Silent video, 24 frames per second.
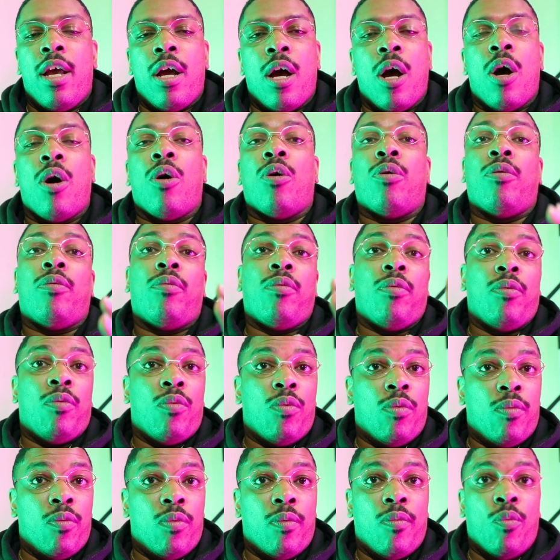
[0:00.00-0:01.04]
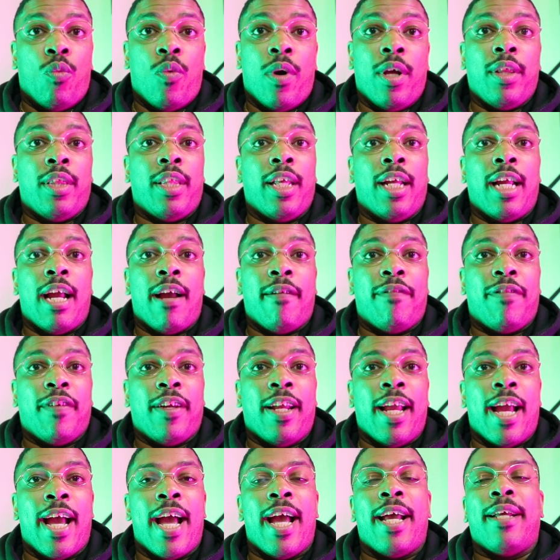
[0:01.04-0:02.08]
oh, one thing I
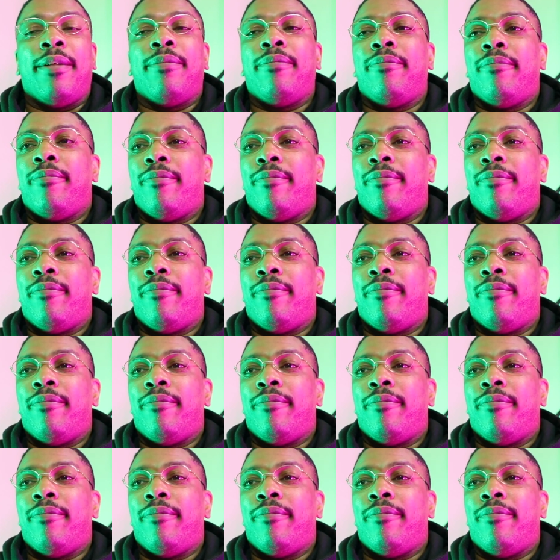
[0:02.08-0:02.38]
forgot.